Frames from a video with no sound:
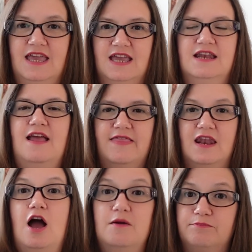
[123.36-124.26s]
in and then
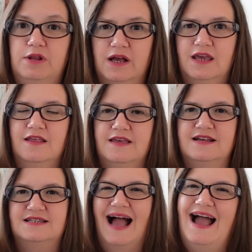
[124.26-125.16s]
unplugging the
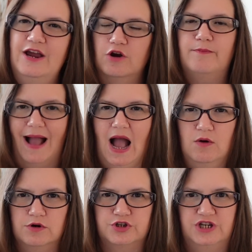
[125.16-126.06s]
entire
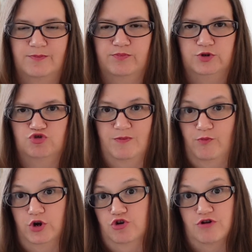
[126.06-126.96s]
power strip
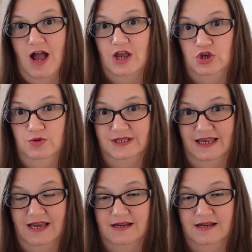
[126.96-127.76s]
when you're not using it.